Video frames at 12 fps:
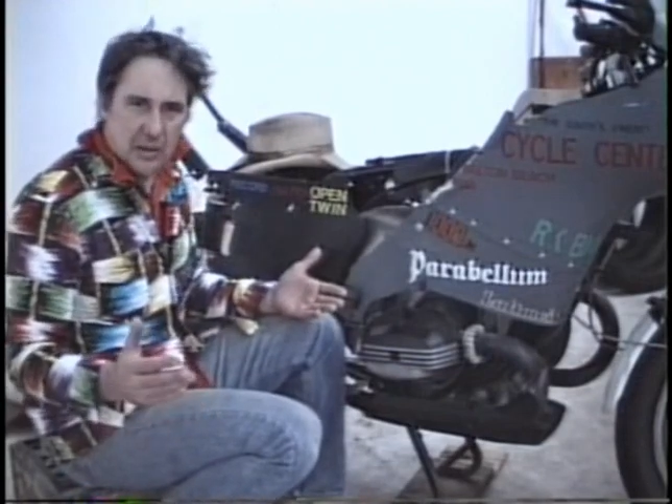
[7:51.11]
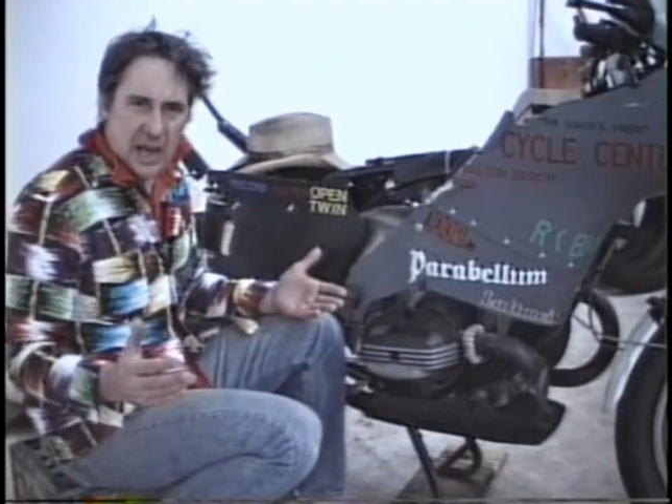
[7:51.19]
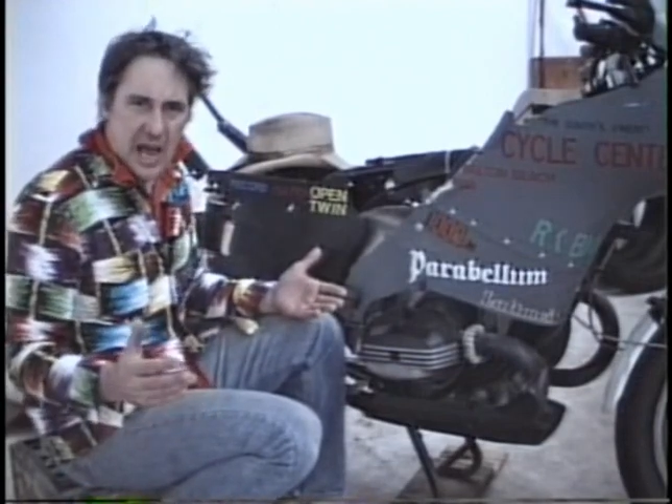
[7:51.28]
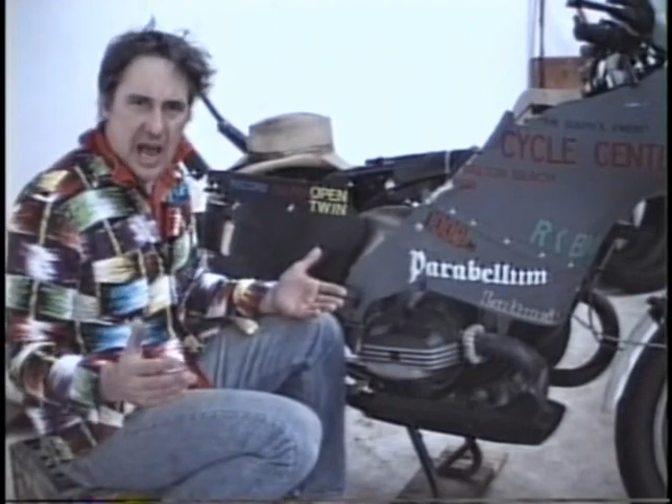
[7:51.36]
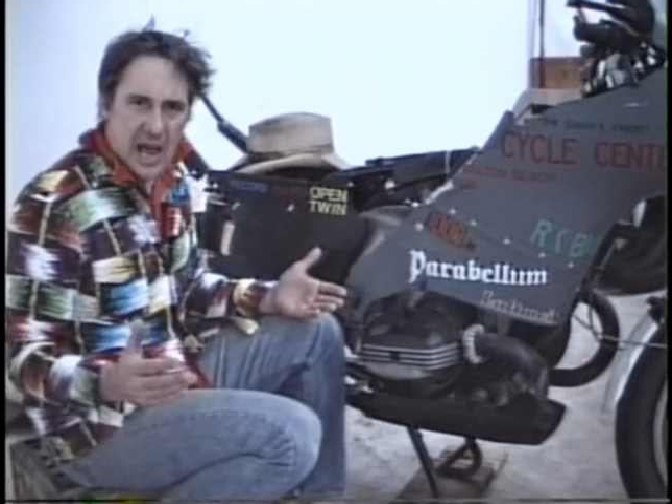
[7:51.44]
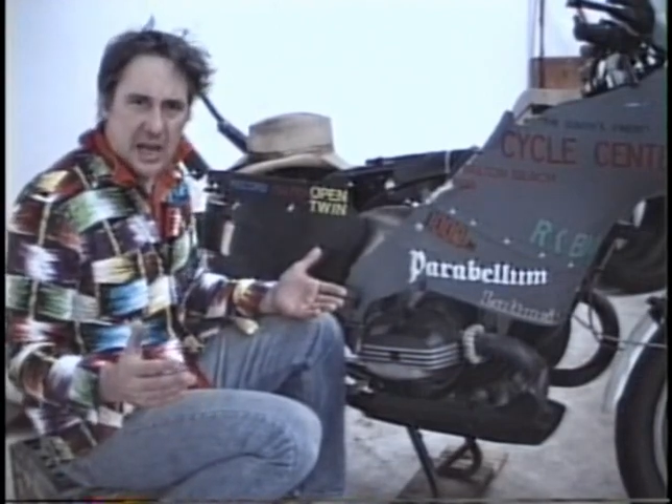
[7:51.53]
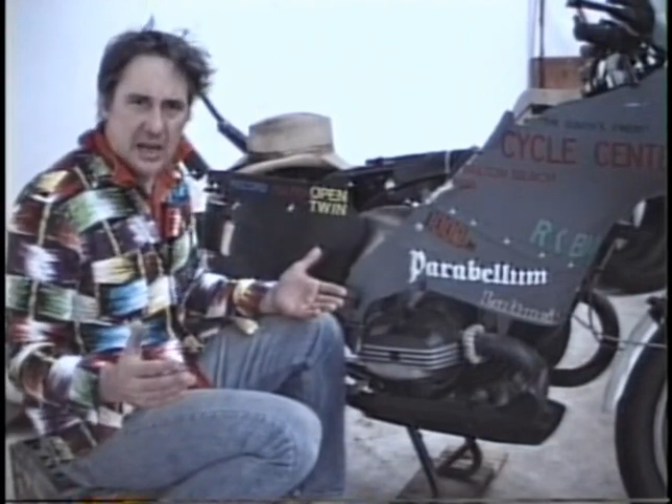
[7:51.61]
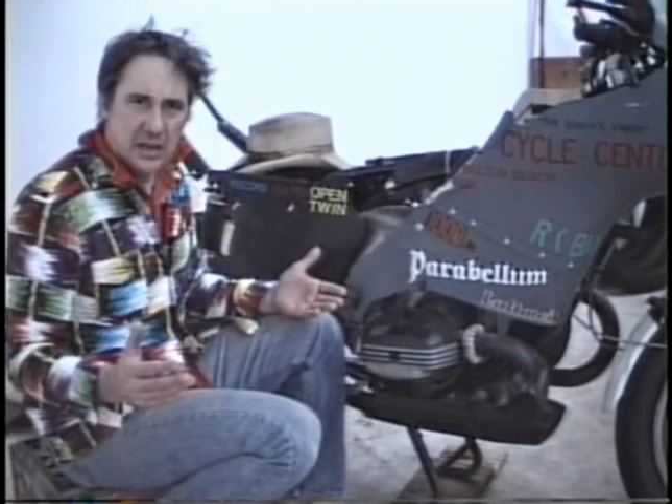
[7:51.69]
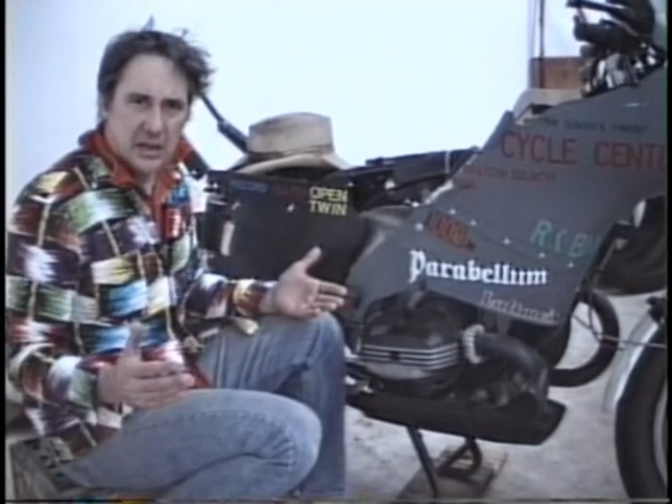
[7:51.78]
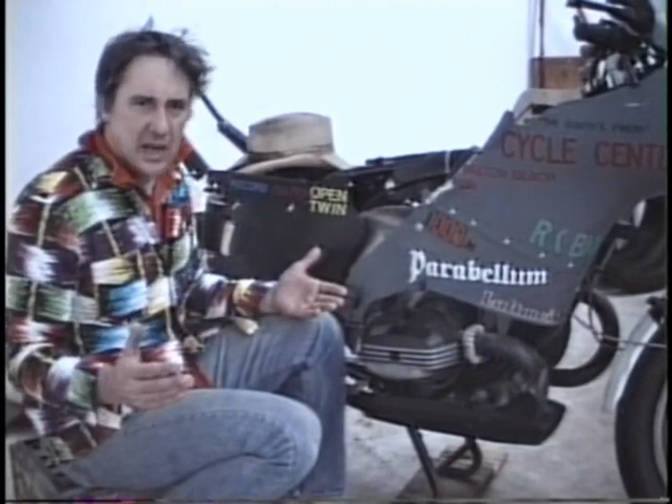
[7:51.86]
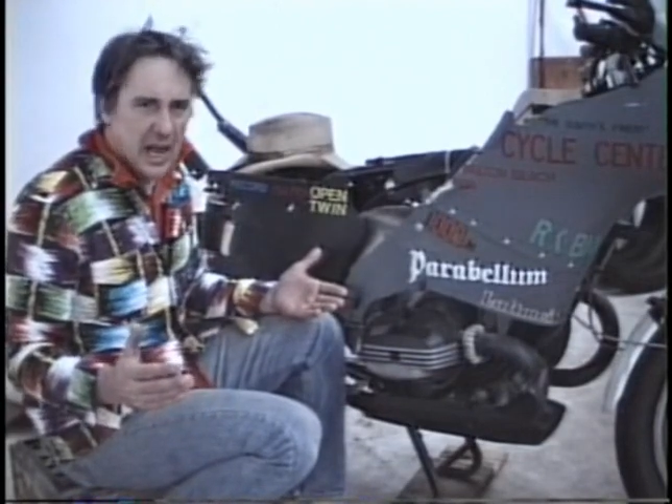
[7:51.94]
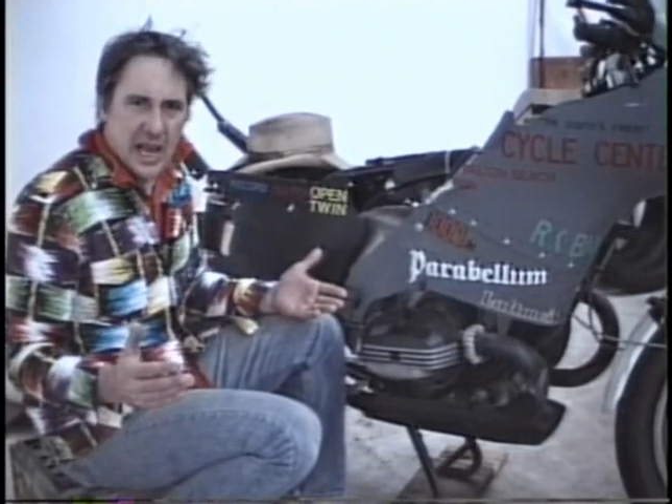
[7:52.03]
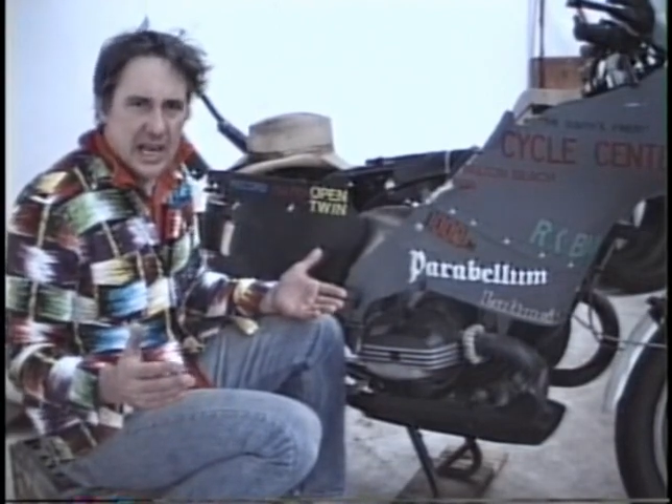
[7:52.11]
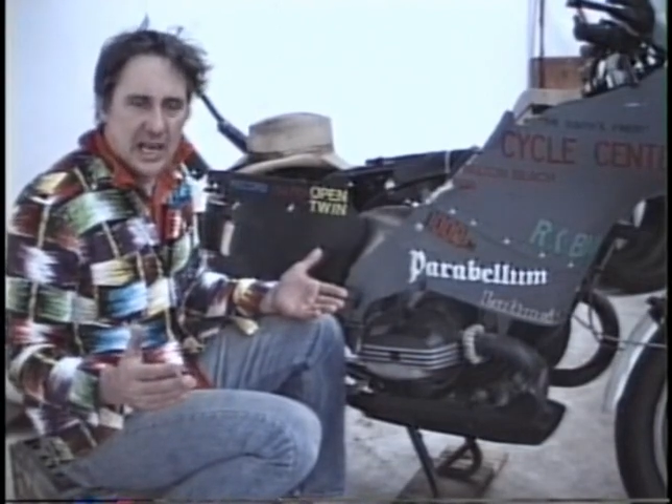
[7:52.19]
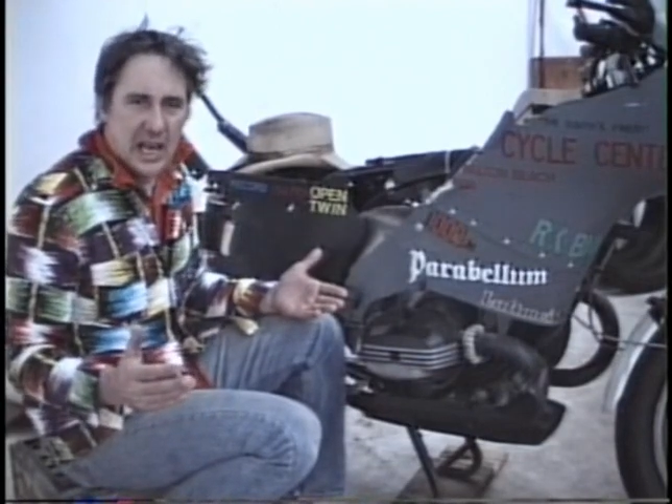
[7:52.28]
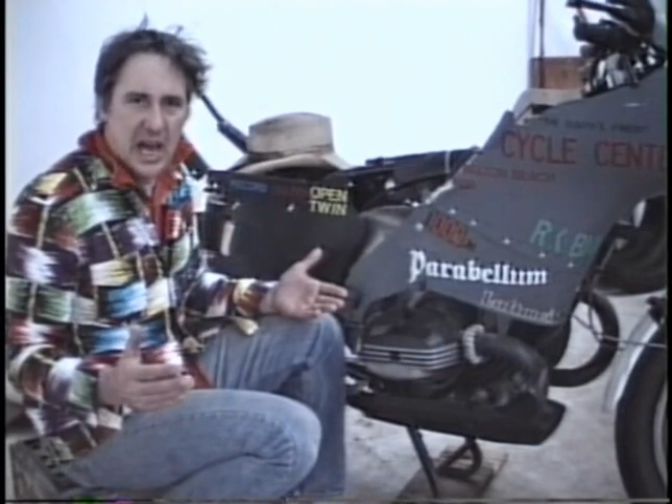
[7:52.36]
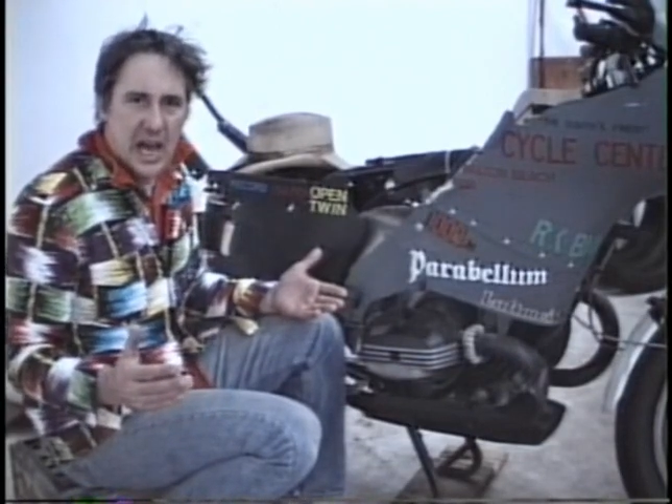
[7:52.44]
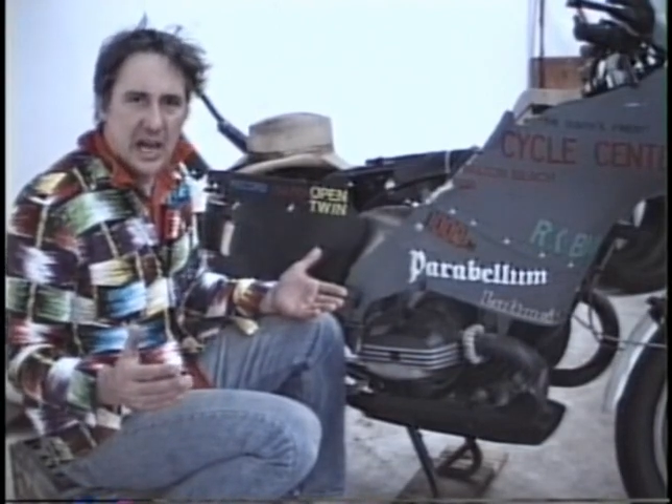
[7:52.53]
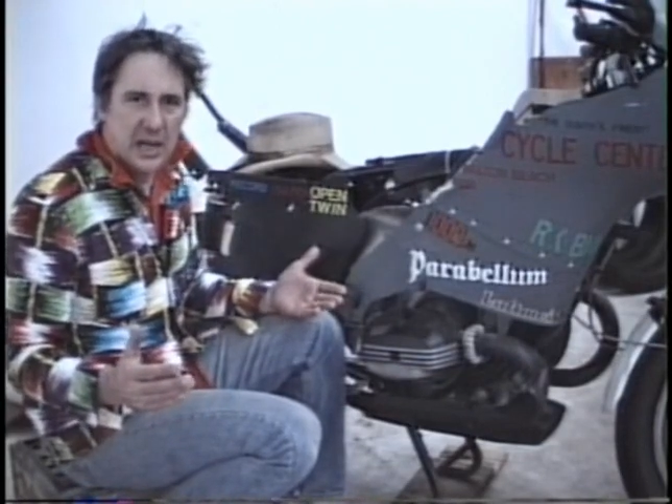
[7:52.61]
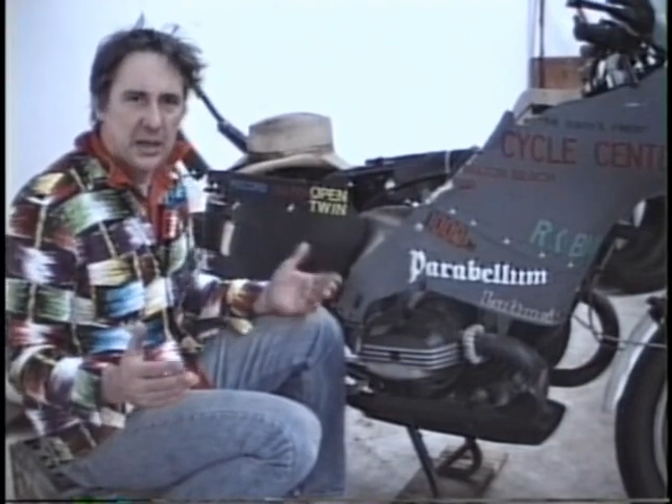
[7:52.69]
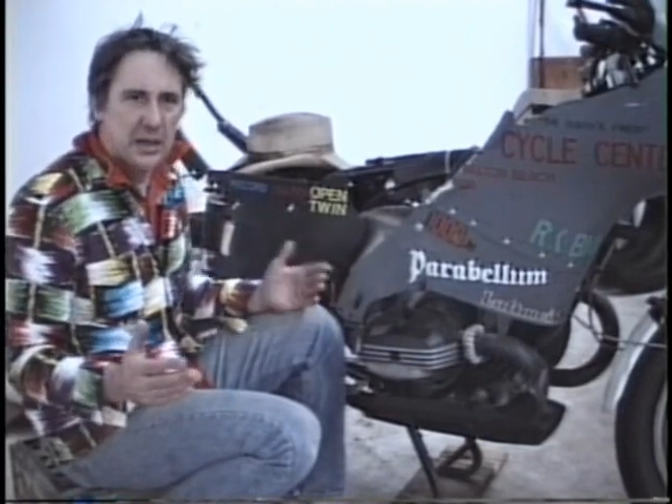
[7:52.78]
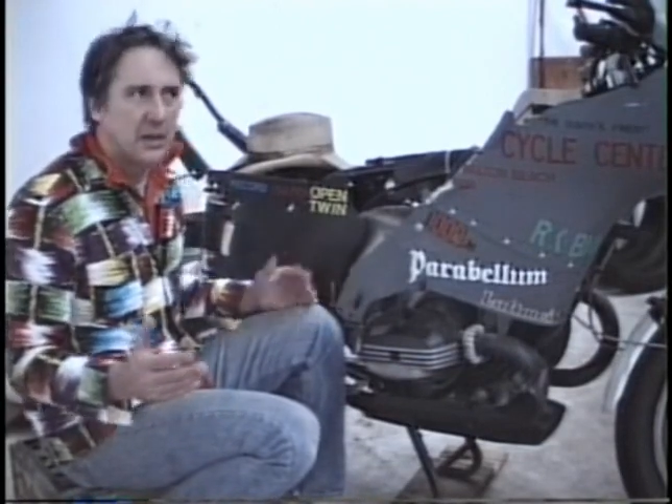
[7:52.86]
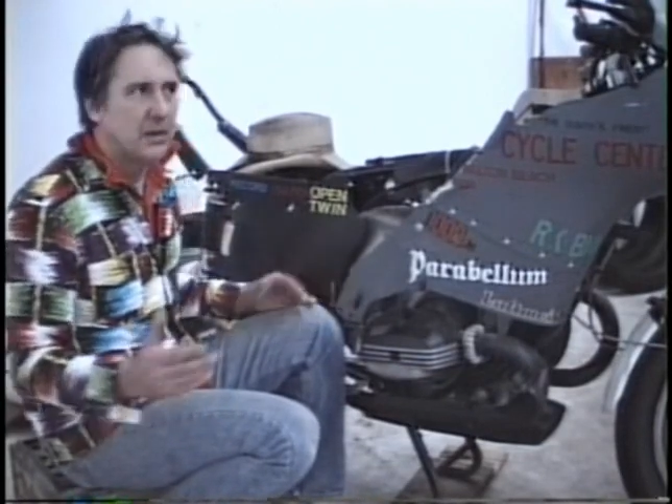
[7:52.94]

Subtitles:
lying? I ain't lying.